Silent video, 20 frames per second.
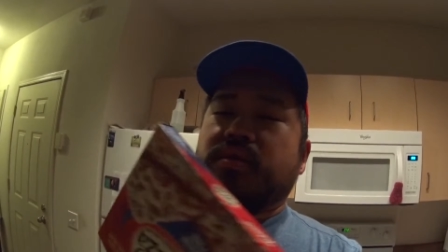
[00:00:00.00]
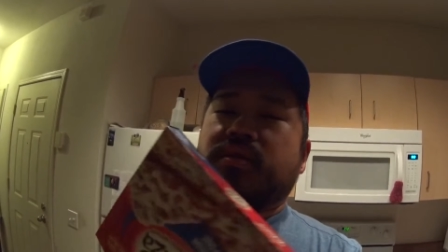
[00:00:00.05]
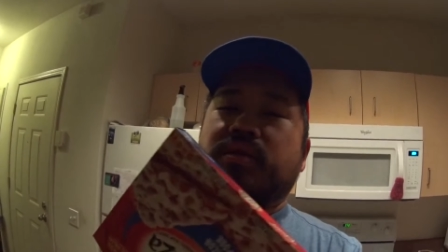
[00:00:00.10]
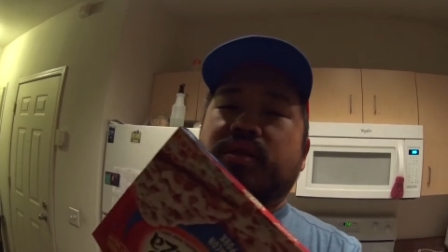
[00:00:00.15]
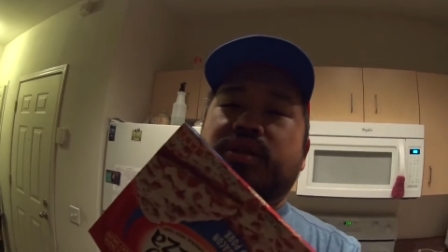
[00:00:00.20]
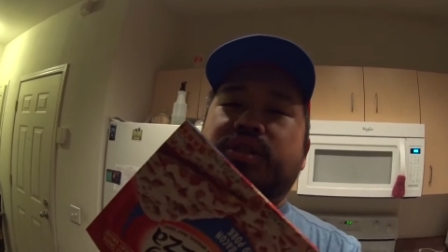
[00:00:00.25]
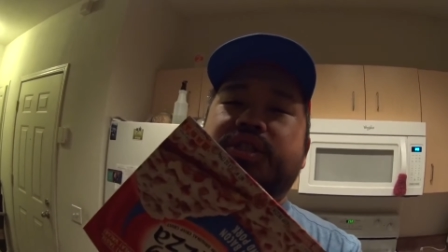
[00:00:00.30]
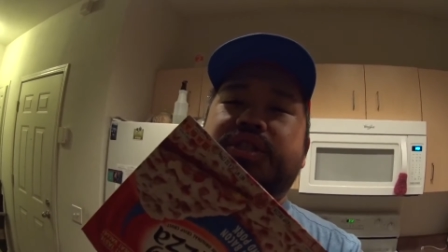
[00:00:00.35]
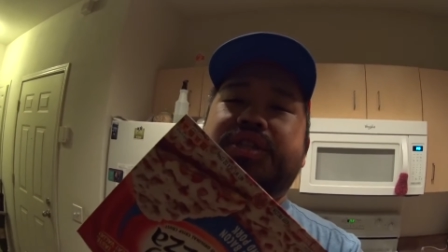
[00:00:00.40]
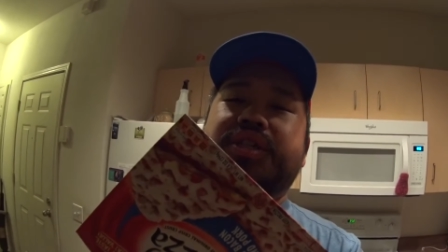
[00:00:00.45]

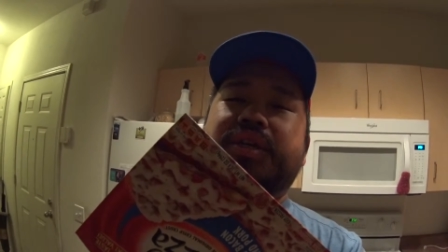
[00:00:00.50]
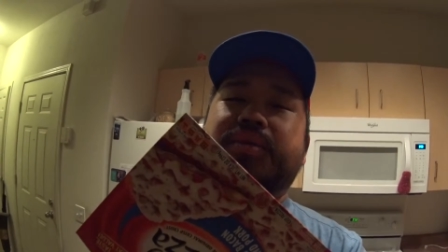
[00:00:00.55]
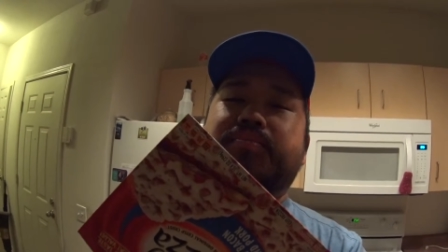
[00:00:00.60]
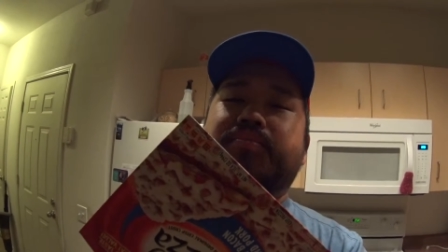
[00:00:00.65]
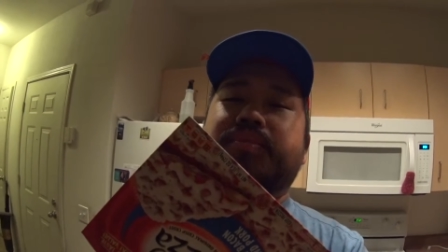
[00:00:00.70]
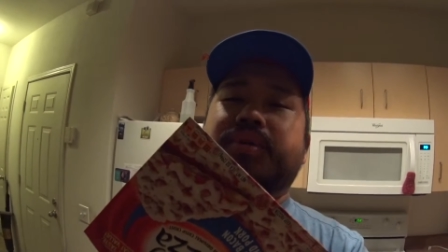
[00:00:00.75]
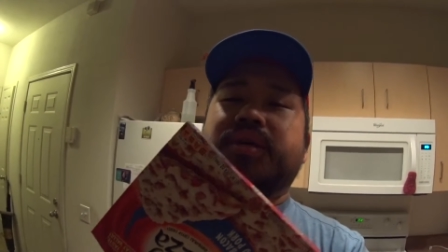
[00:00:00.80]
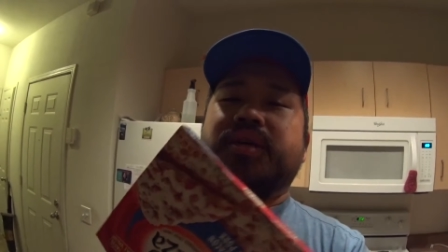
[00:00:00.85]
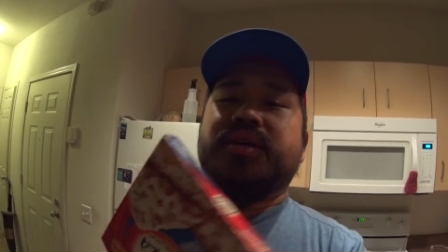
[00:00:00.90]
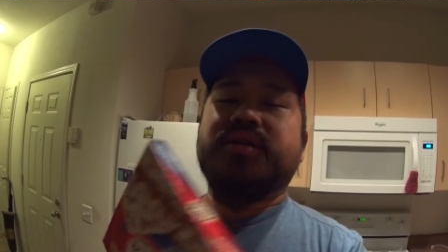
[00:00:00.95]
the
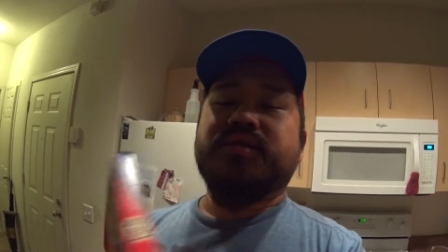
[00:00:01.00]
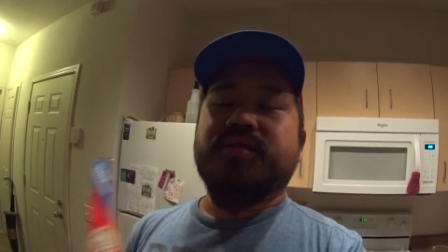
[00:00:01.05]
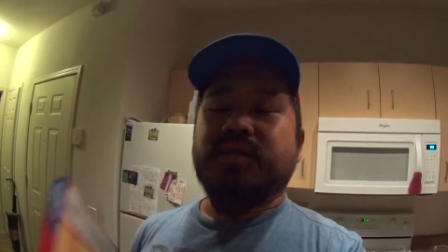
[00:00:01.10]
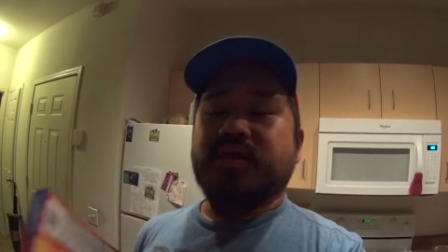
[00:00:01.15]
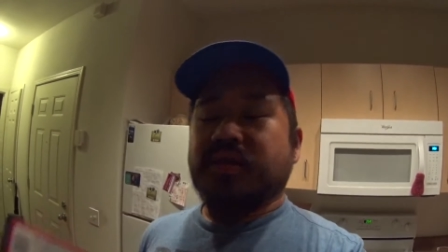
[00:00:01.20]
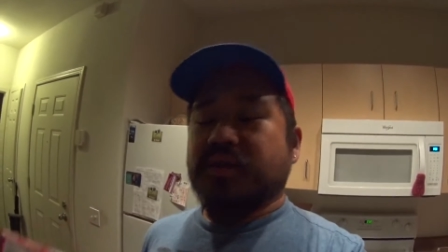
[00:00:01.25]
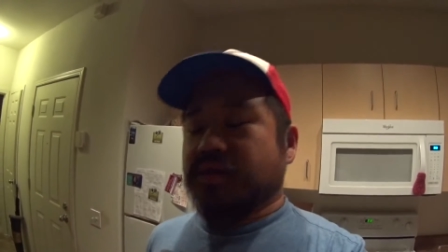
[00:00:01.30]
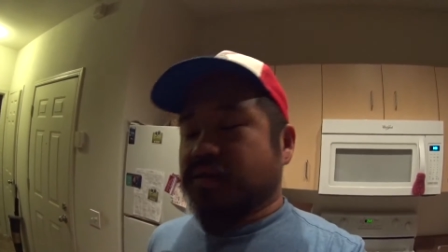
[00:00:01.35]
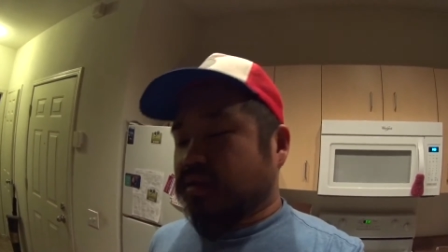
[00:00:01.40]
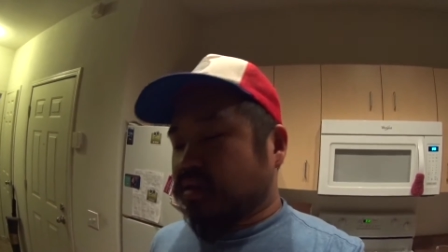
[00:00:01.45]
cheap
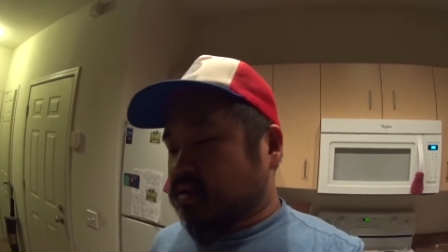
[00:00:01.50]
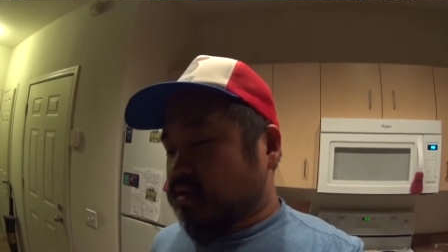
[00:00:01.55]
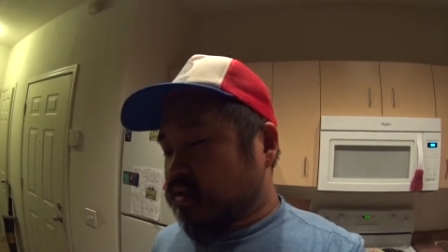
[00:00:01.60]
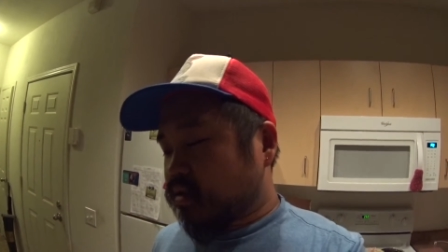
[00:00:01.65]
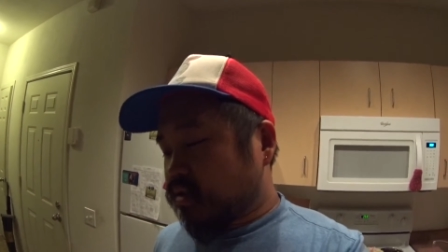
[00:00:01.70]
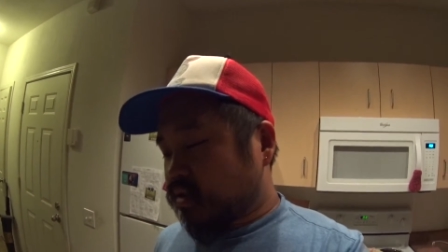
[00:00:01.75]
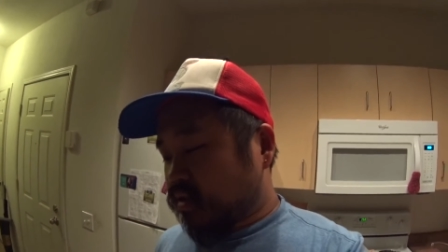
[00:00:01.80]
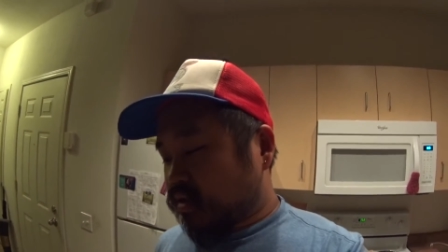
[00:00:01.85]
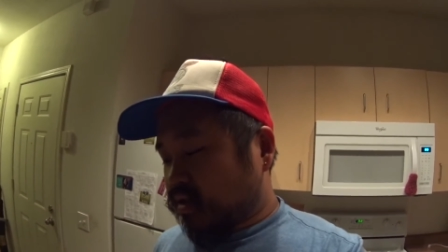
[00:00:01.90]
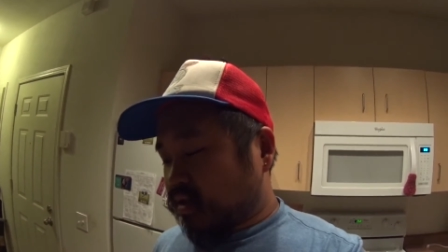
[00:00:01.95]
pizzas
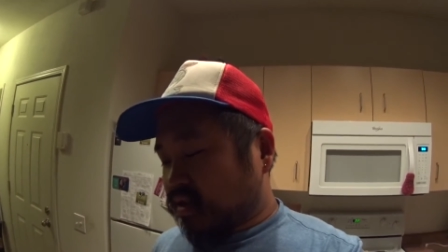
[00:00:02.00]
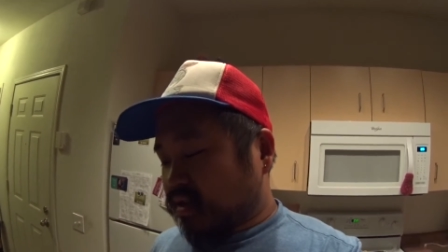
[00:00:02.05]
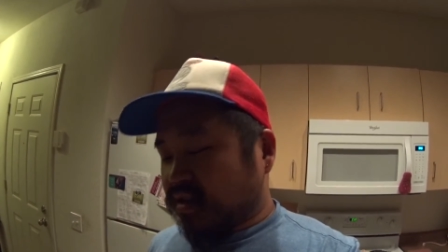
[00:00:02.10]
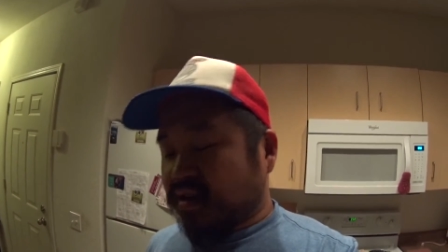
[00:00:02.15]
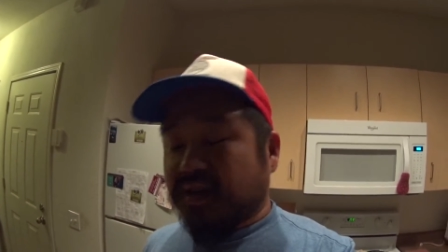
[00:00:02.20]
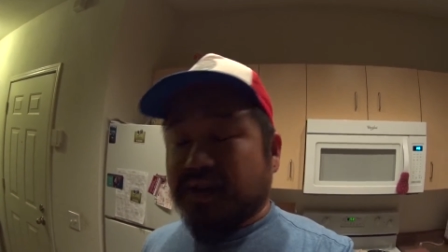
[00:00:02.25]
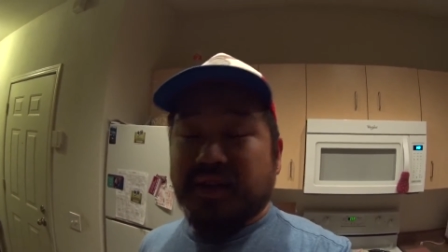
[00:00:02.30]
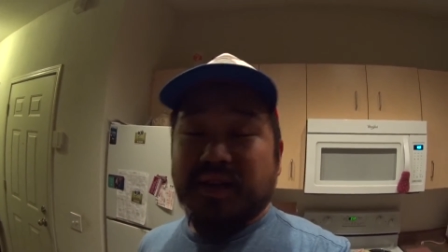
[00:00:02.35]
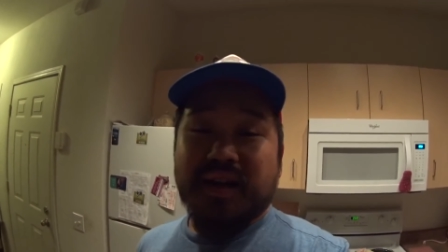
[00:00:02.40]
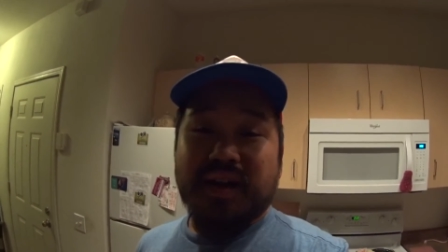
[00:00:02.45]

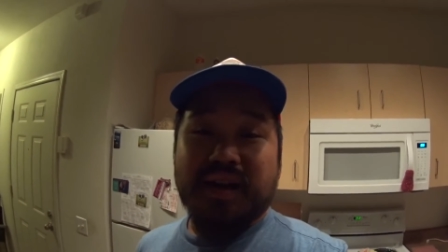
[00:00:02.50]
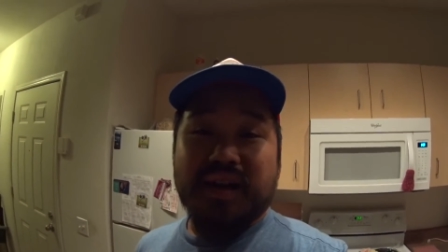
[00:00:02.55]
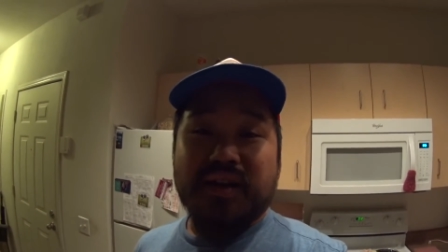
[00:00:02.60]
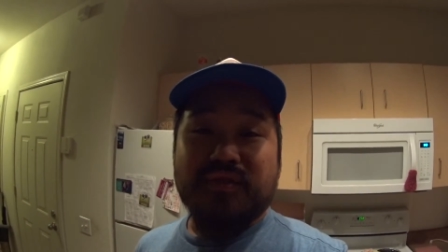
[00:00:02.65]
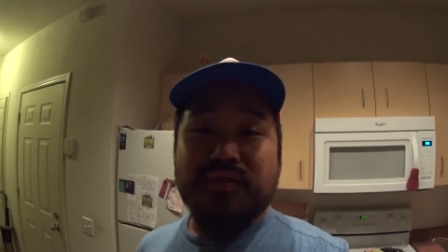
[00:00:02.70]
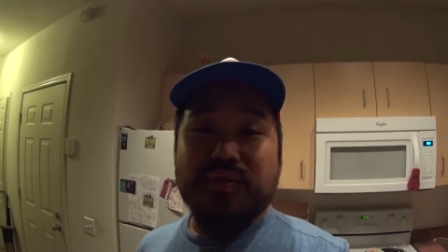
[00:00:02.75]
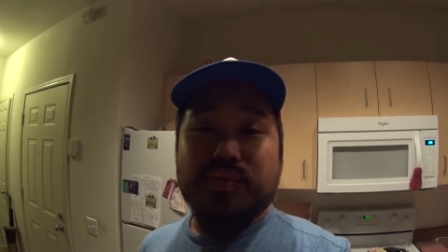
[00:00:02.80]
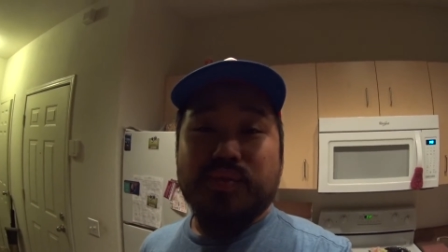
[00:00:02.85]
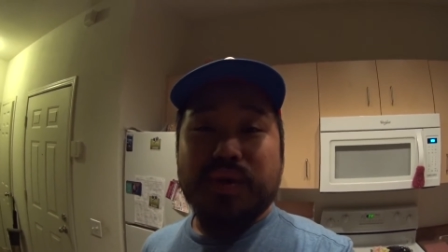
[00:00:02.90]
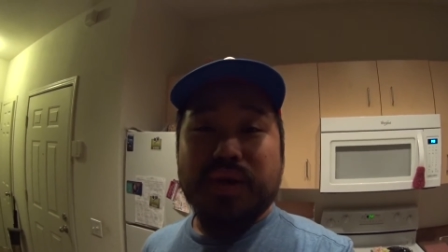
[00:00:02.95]
that I got
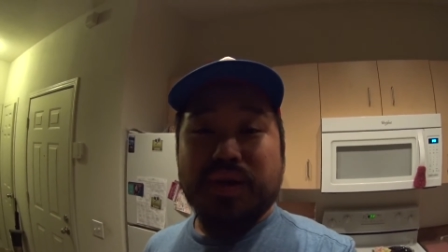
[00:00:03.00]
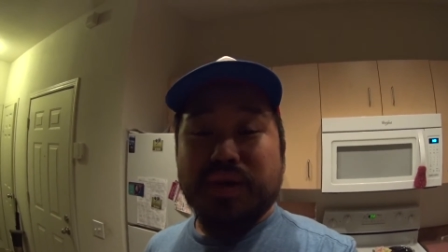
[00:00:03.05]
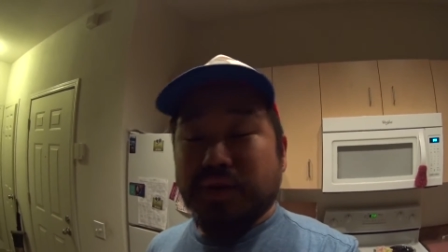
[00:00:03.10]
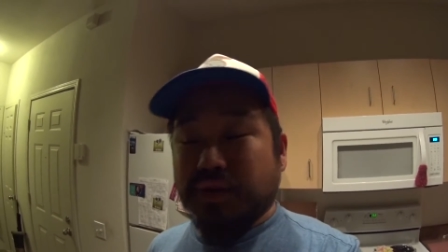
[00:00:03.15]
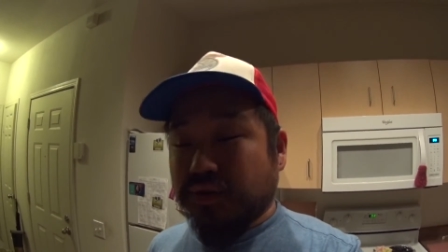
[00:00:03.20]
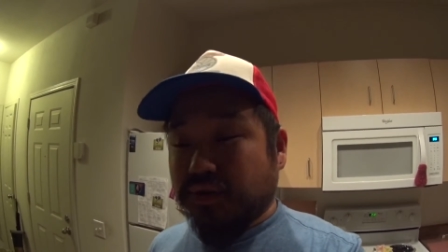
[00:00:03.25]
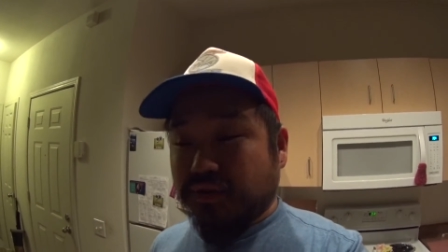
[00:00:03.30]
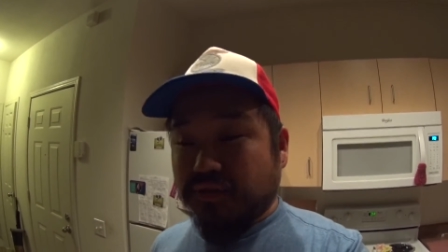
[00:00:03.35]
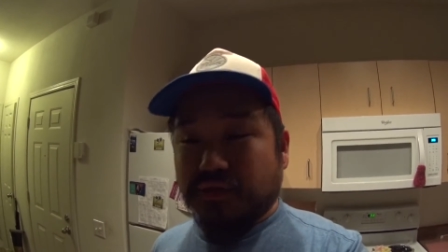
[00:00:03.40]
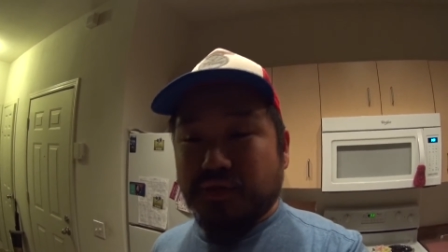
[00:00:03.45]
from
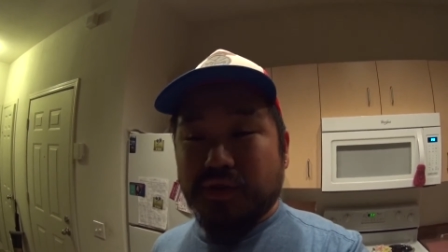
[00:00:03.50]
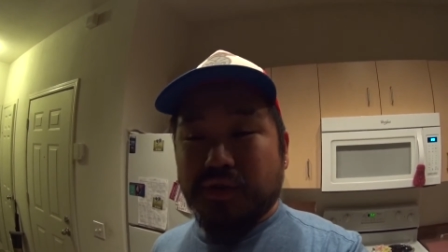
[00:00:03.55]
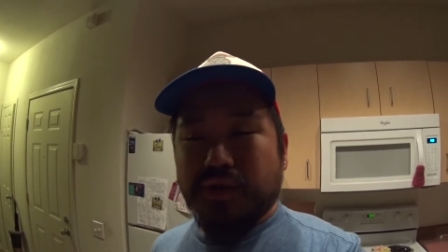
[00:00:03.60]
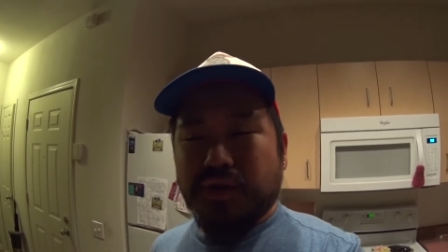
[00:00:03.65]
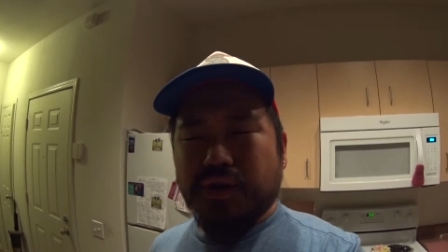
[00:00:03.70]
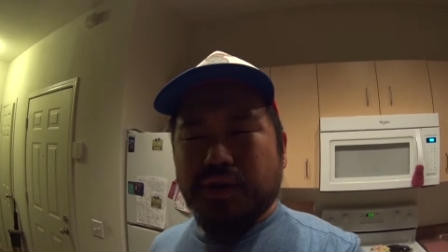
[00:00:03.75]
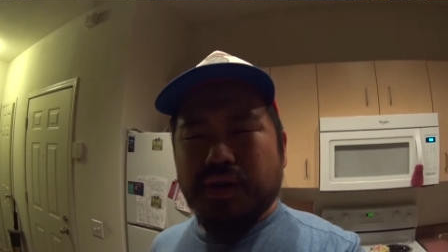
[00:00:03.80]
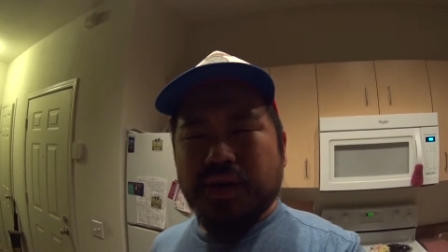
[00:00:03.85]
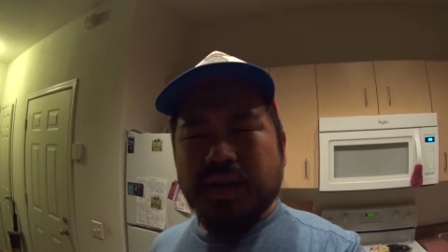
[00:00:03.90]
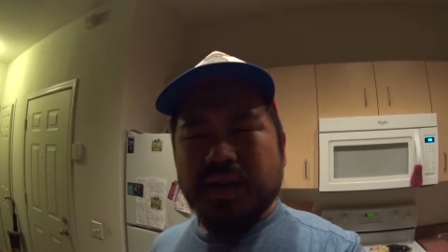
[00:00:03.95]
Winco's
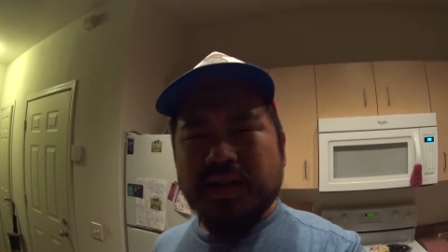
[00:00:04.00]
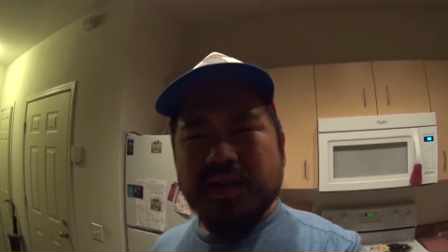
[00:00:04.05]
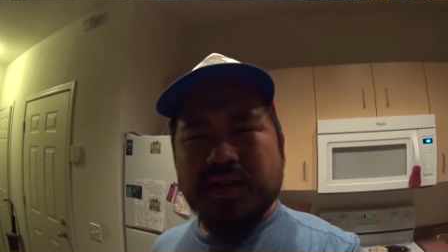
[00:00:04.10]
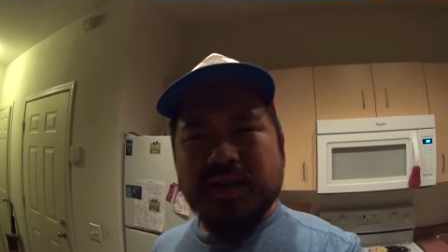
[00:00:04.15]
for